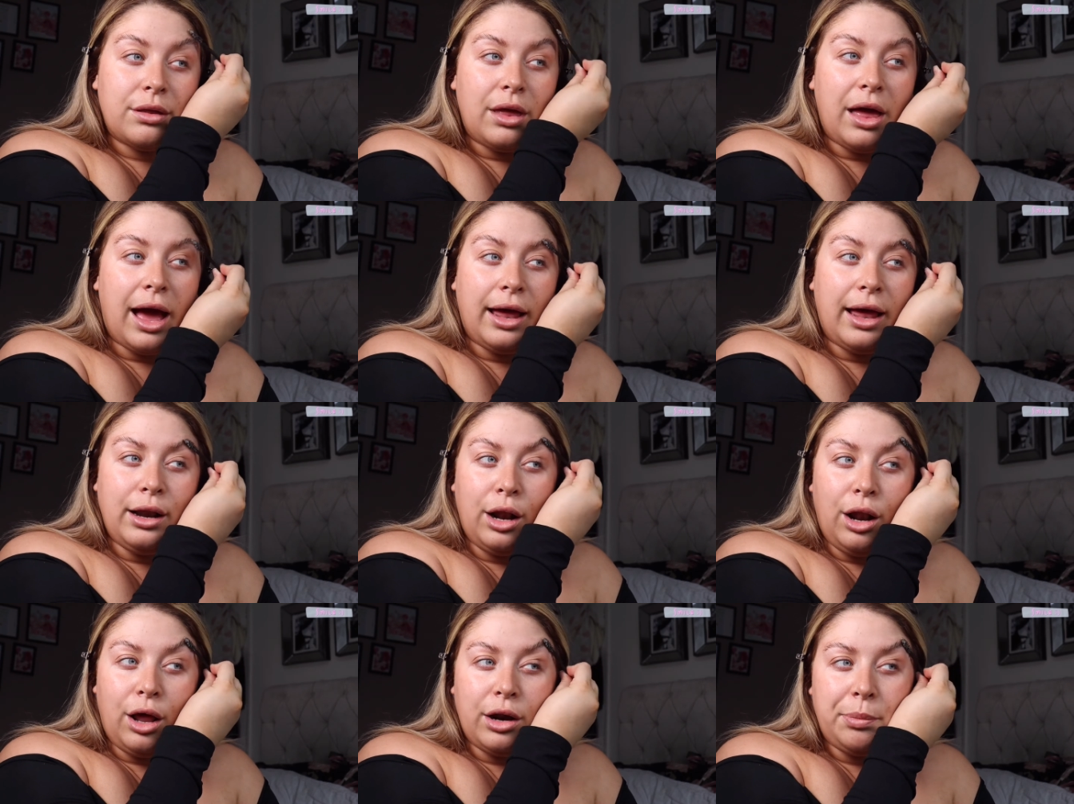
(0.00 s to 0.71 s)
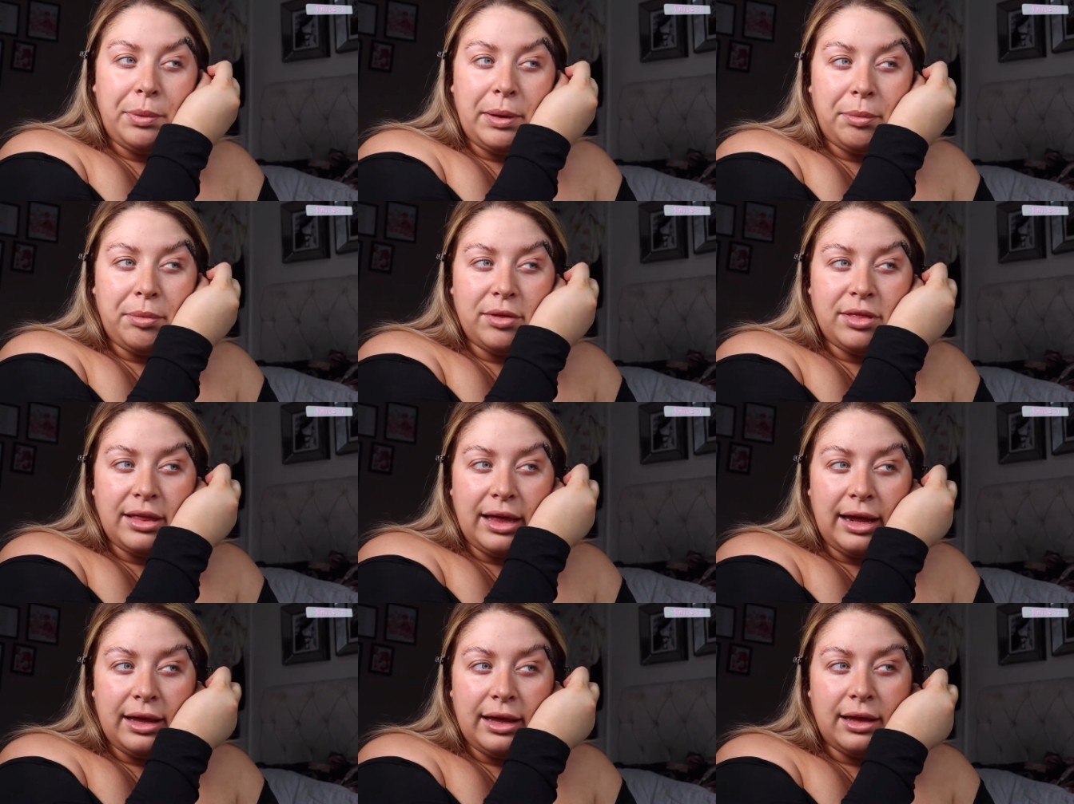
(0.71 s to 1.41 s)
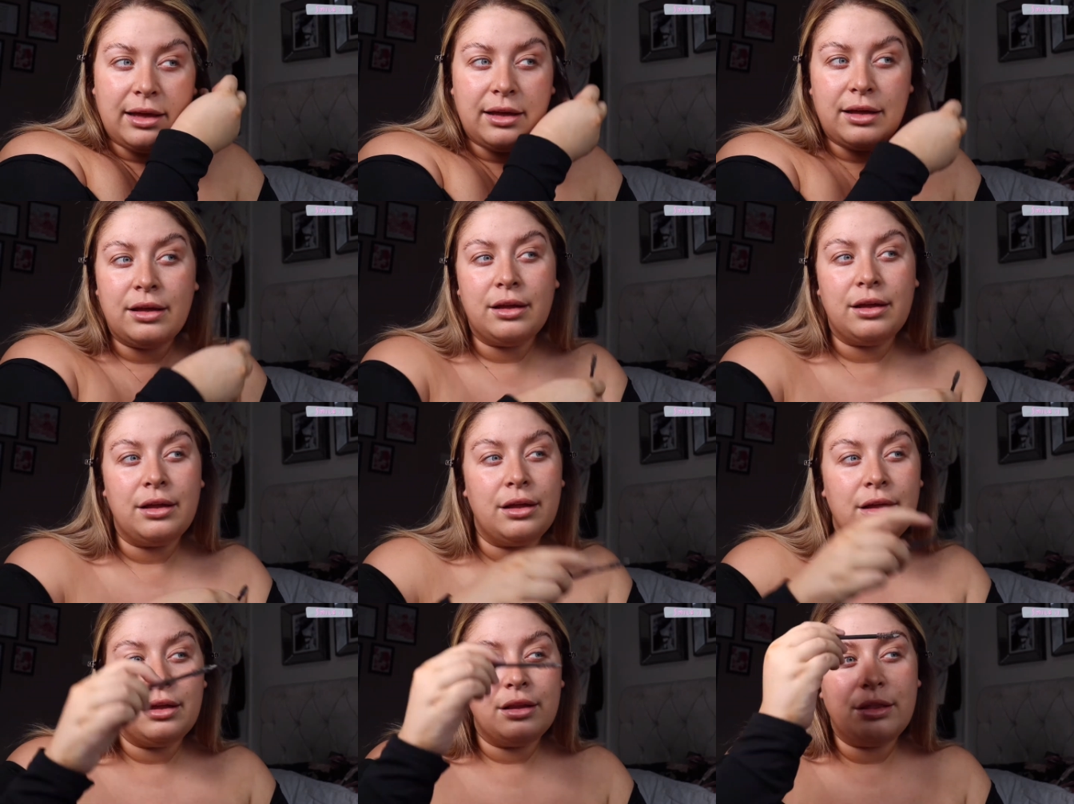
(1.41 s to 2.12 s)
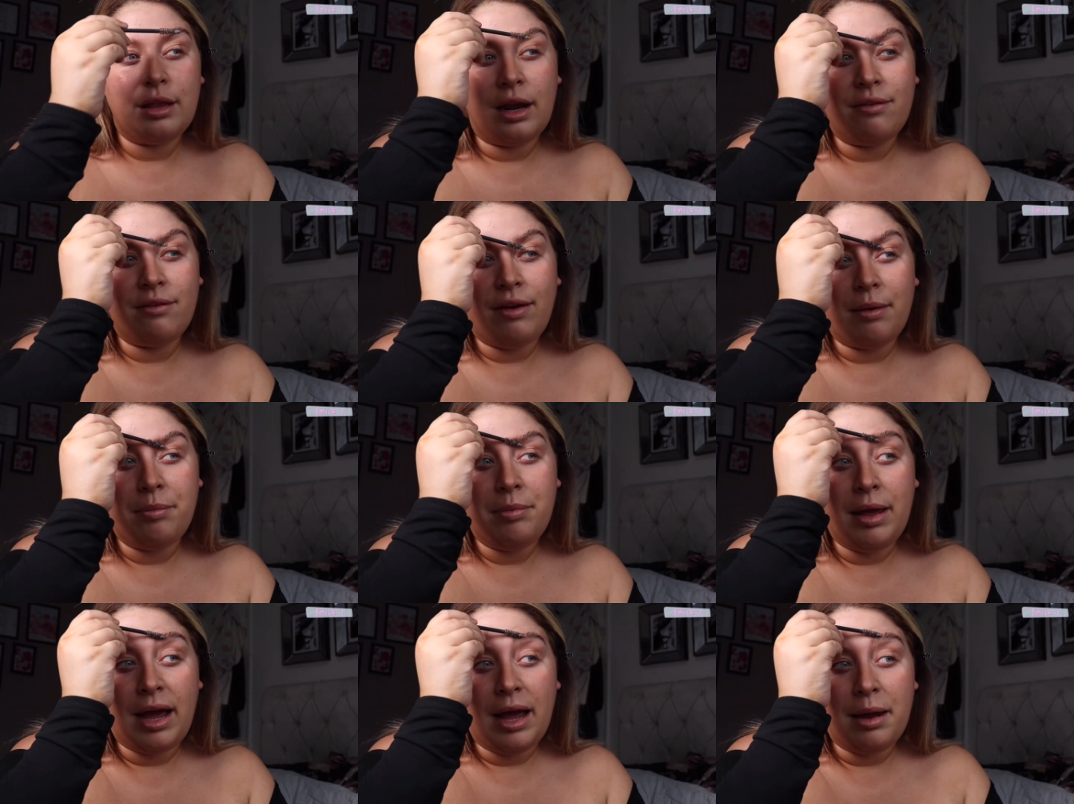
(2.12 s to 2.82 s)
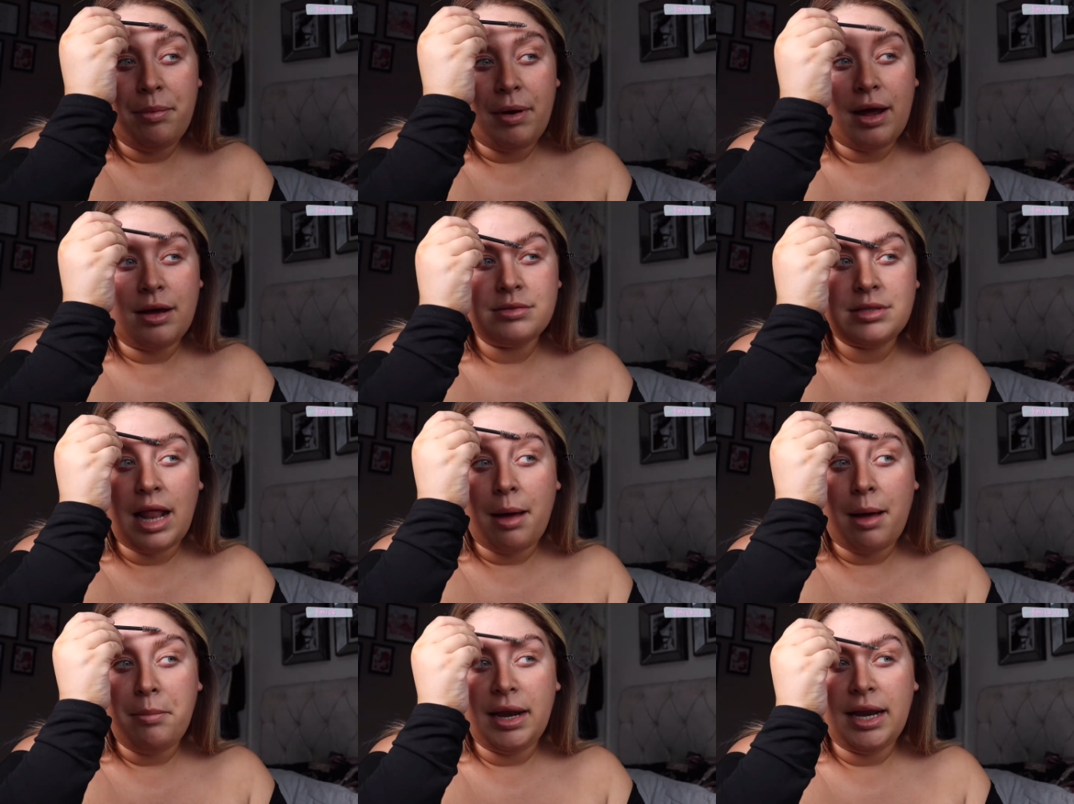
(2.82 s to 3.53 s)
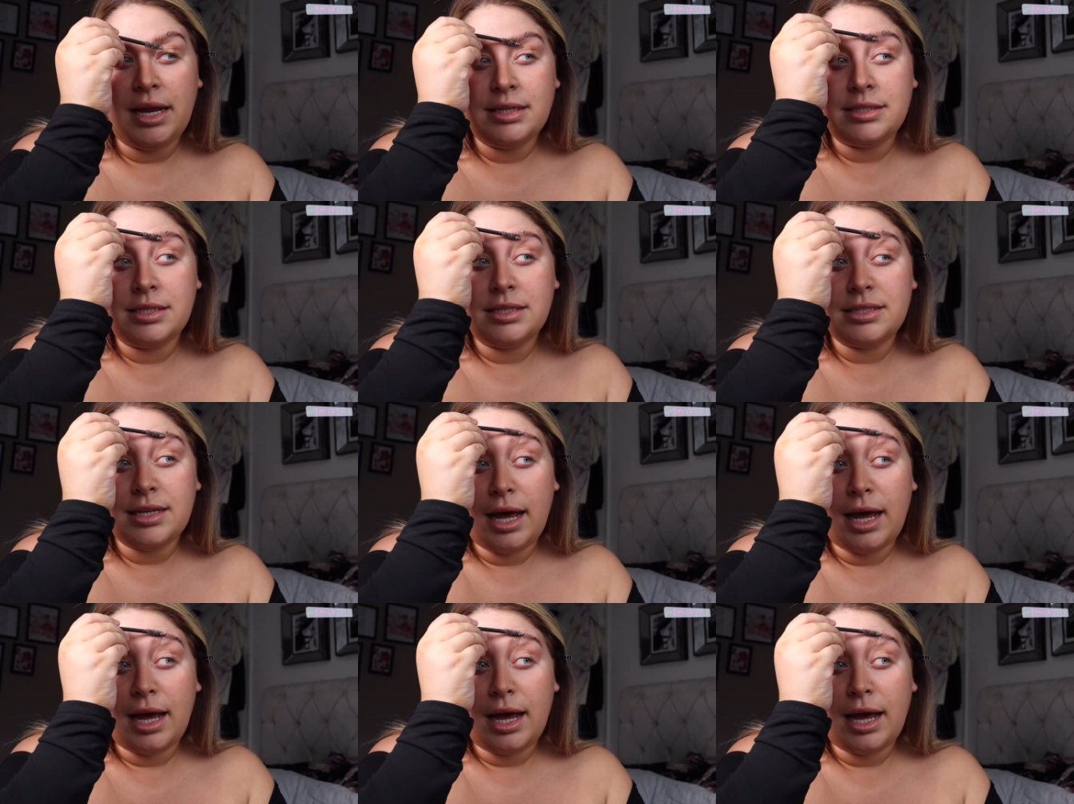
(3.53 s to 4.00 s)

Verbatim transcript: and a lot of people think that I've had my eyebrows laminated